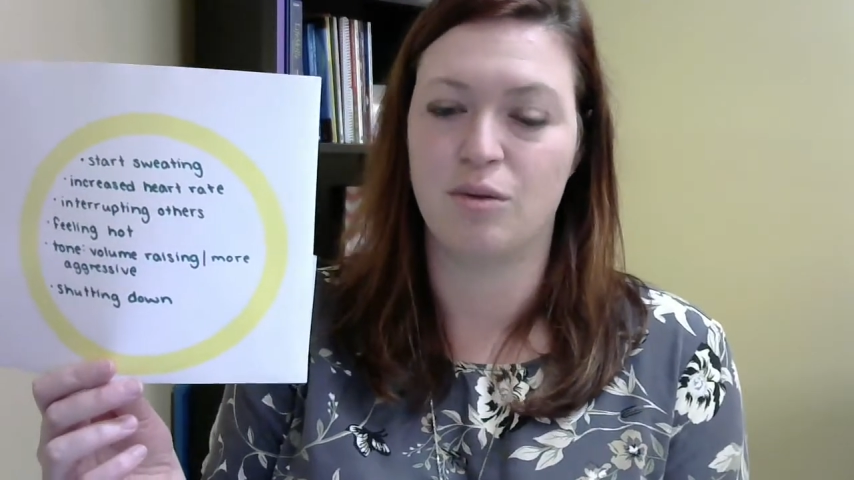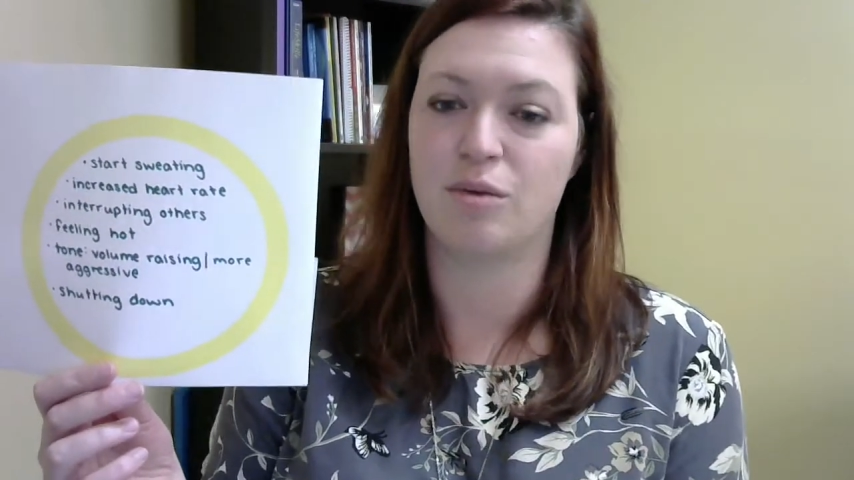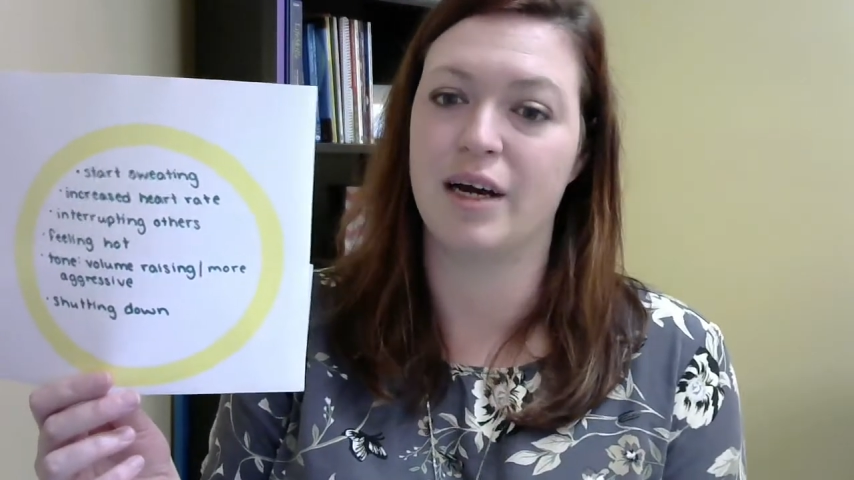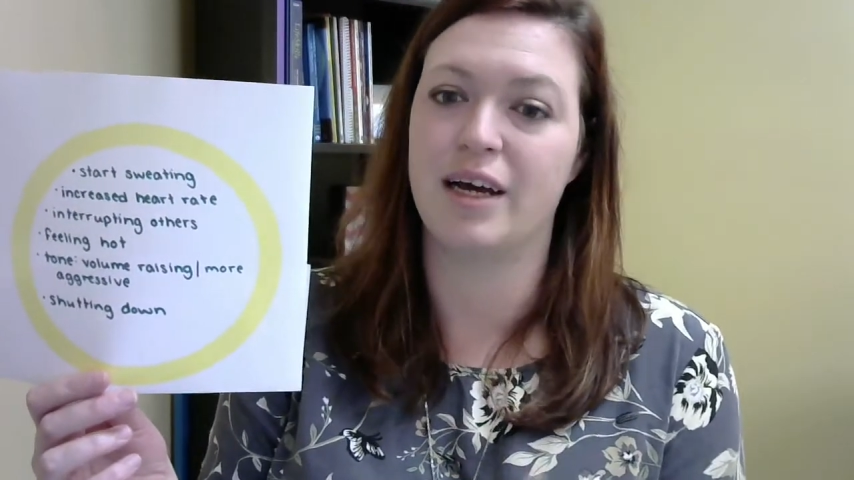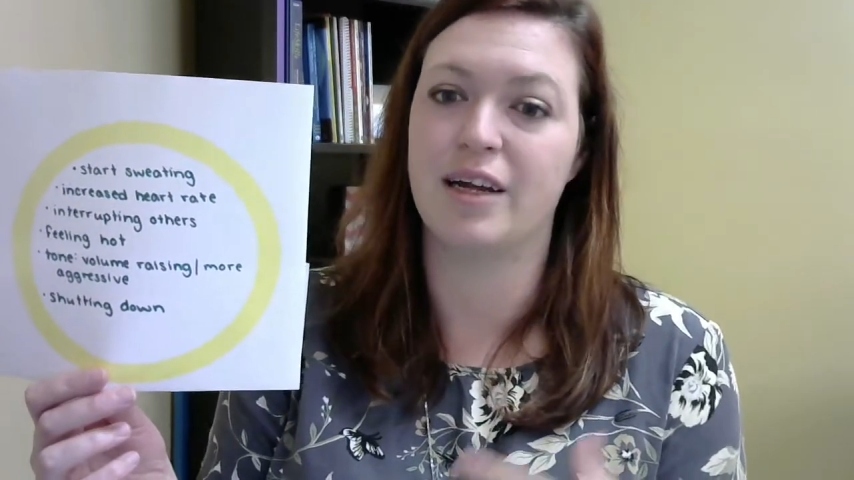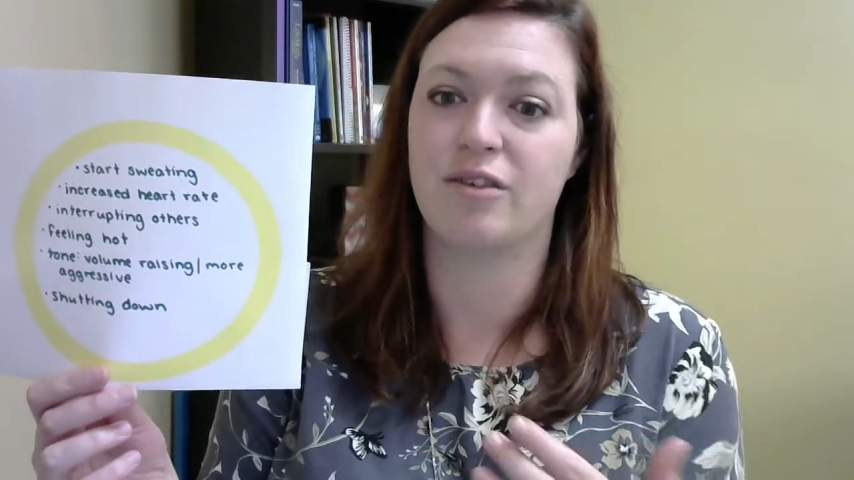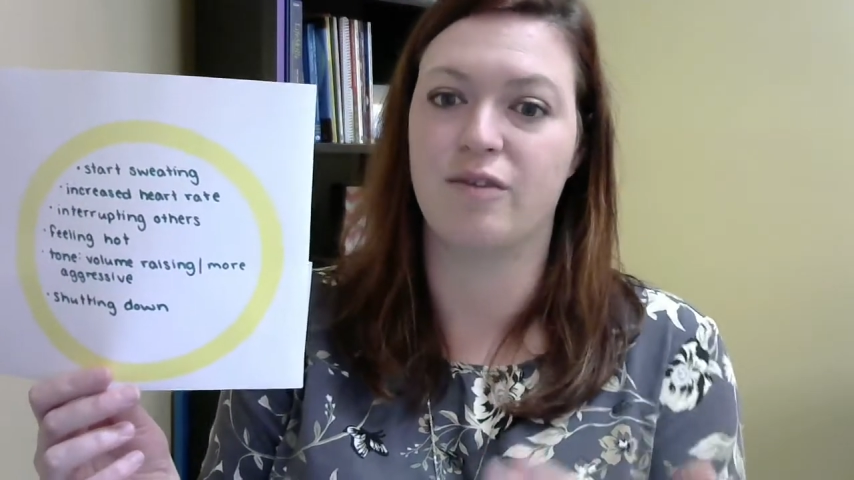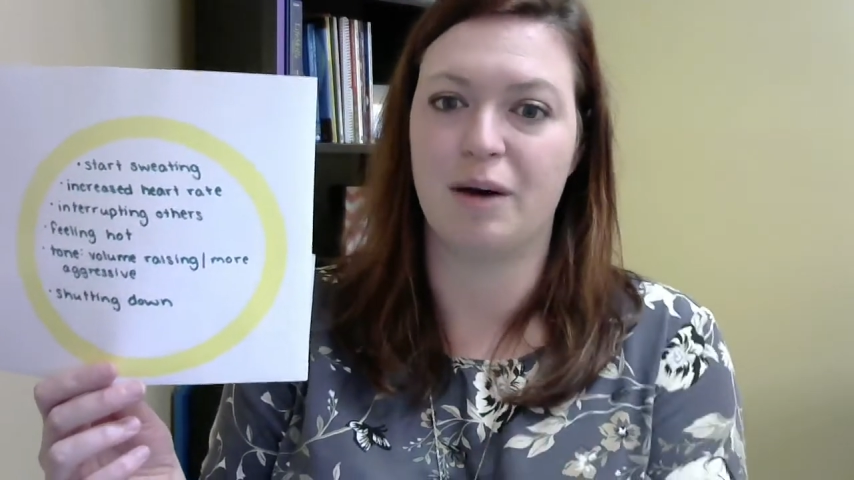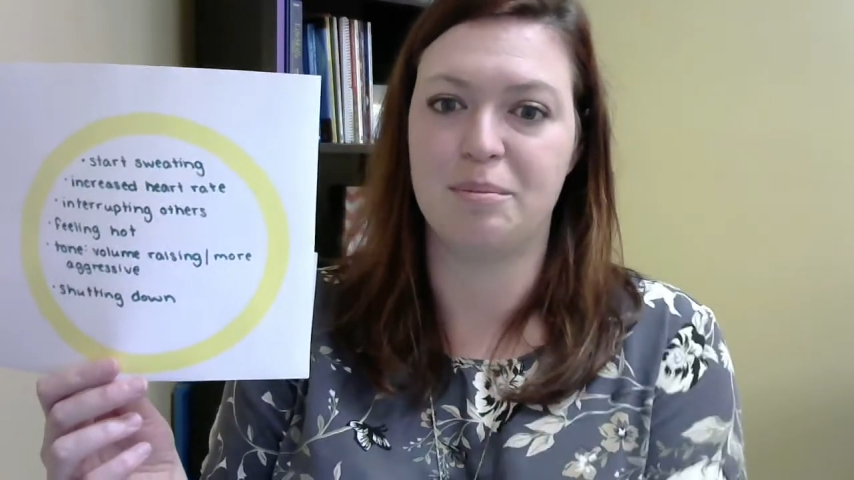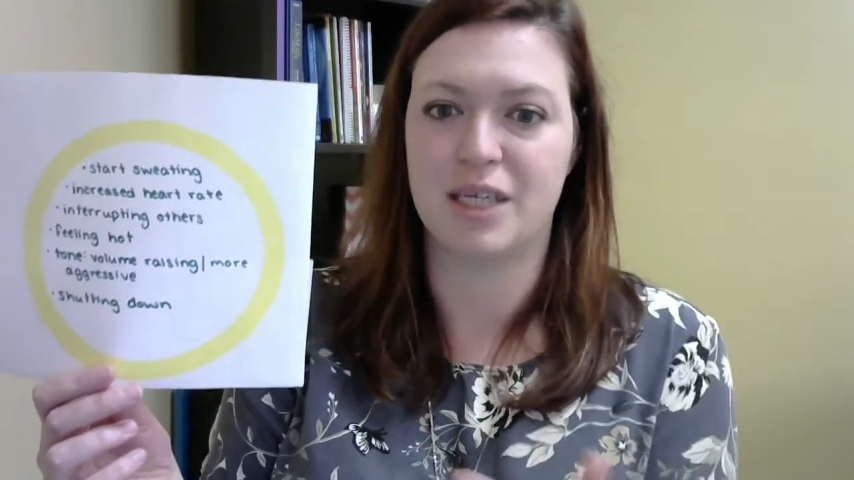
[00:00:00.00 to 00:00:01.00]
We're
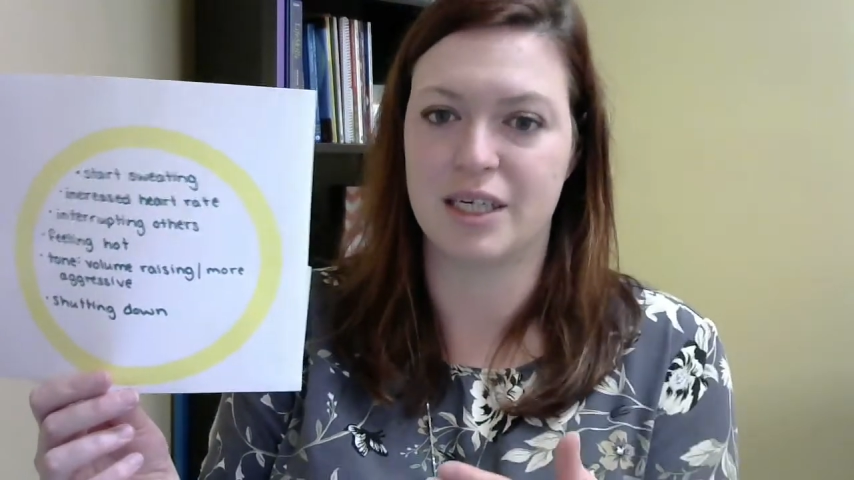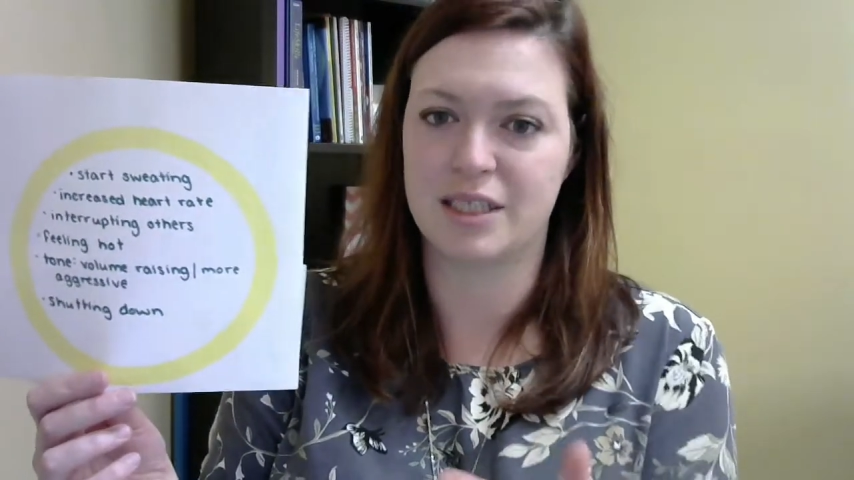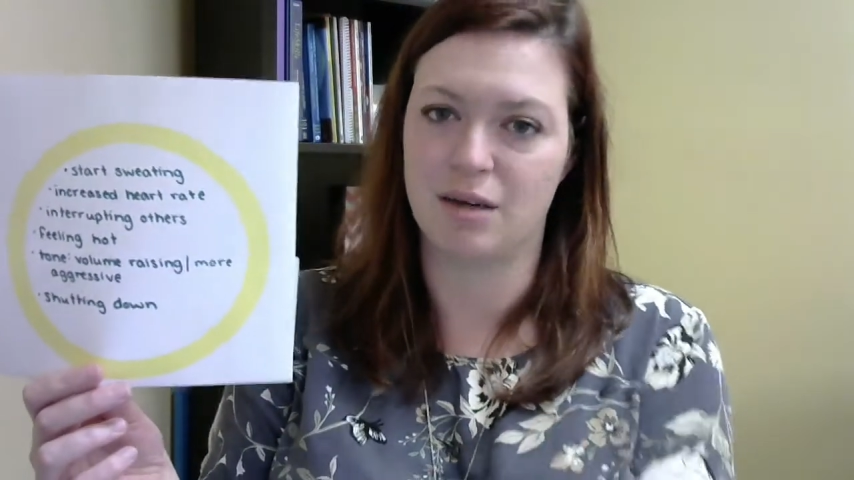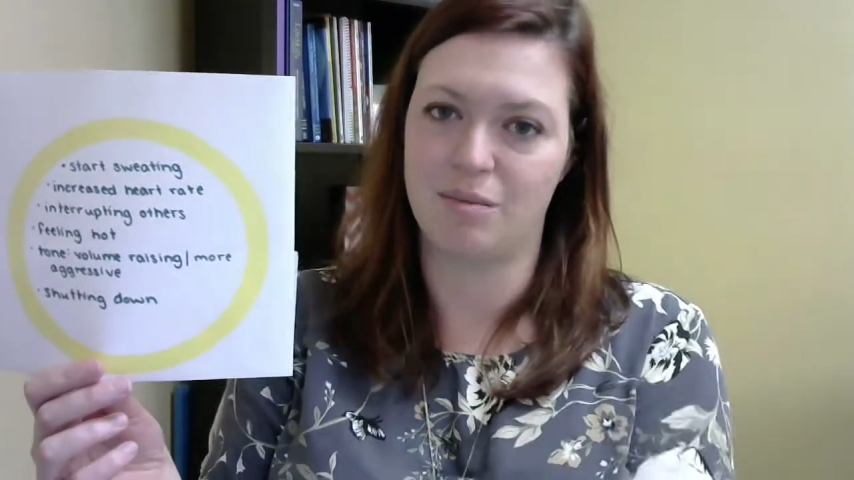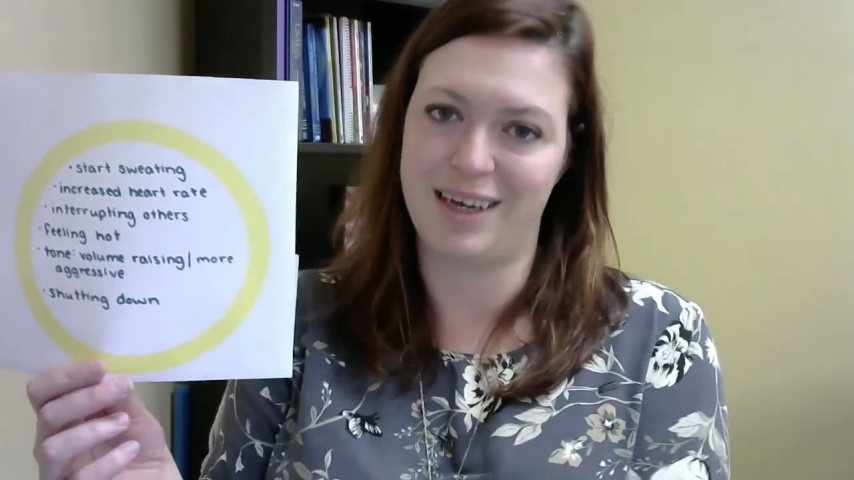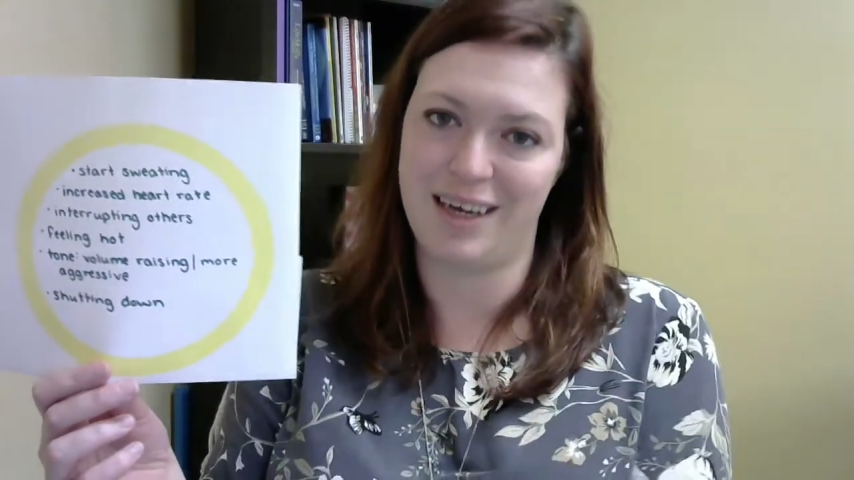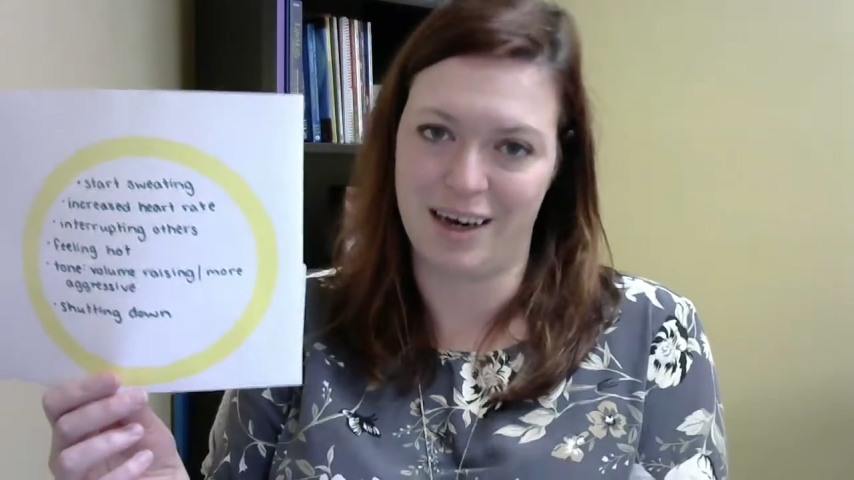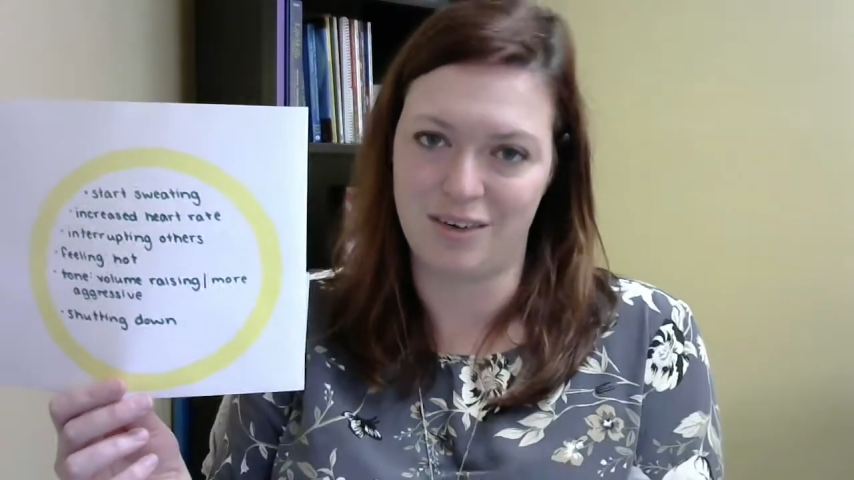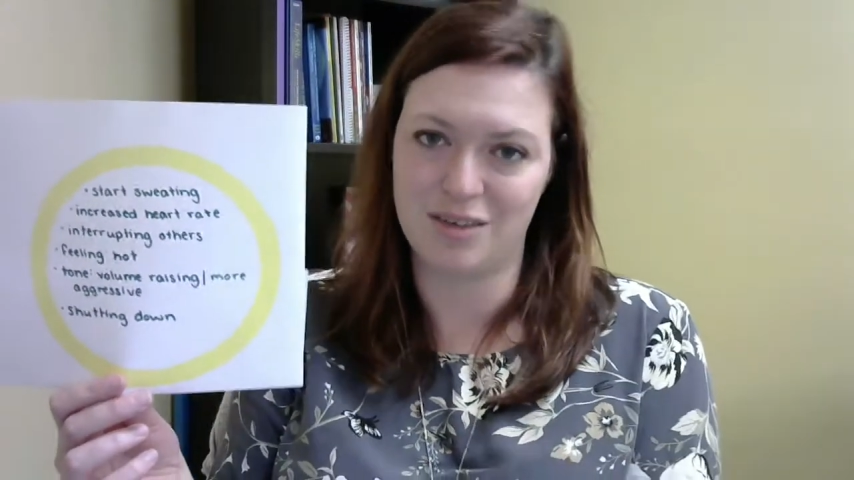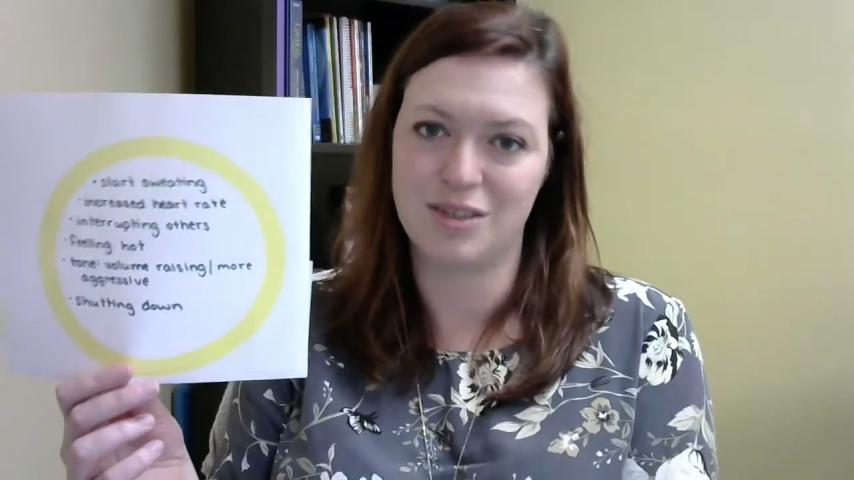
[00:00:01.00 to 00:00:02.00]
interrupting somebody else.